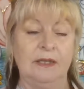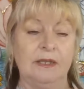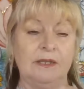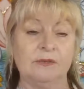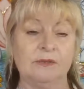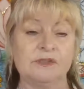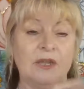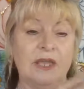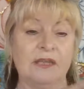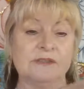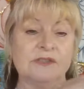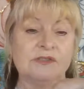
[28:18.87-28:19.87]
It also
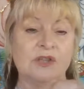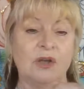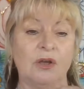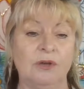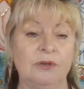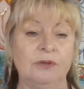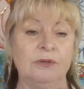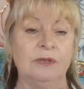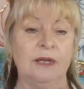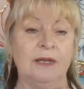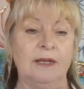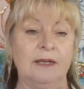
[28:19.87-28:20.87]
has its own
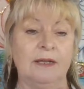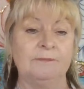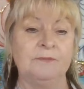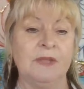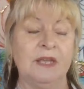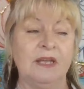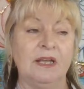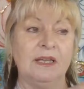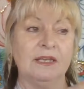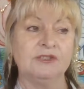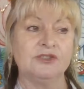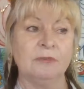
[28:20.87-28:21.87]

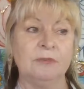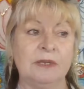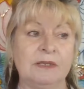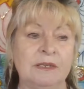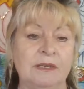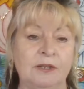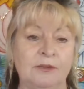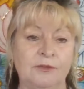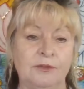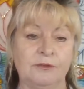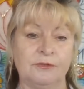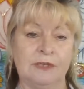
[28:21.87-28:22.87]
electromagnetic
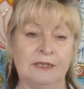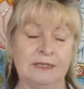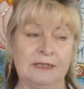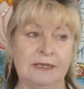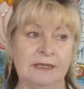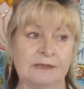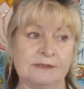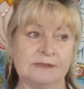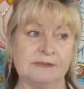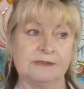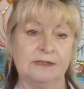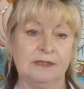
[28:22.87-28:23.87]
field that
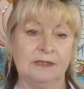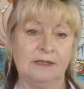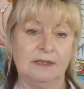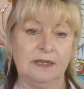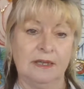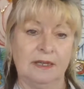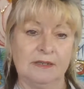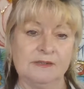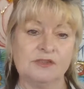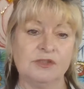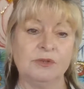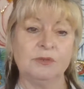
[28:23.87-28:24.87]
connects us
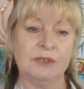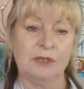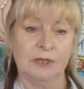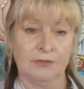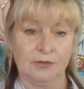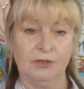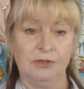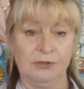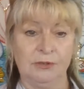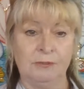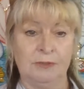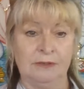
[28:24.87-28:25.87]
to another
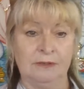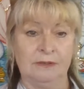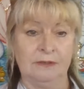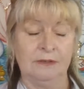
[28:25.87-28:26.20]
human.